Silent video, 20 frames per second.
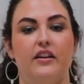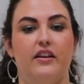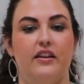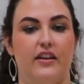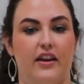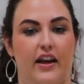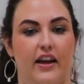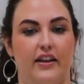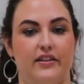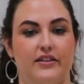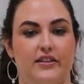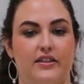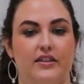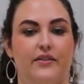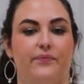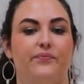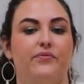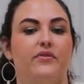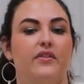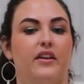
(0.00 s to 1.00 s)
Yes.
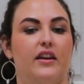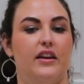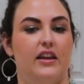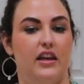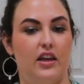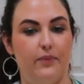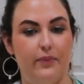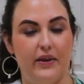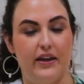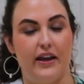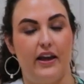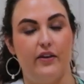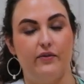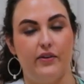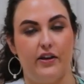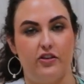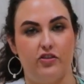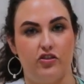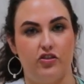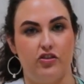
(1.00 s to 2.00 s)
The EPA
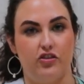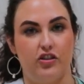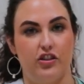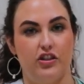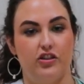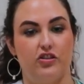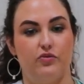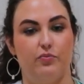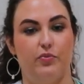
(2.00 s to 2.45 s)
registers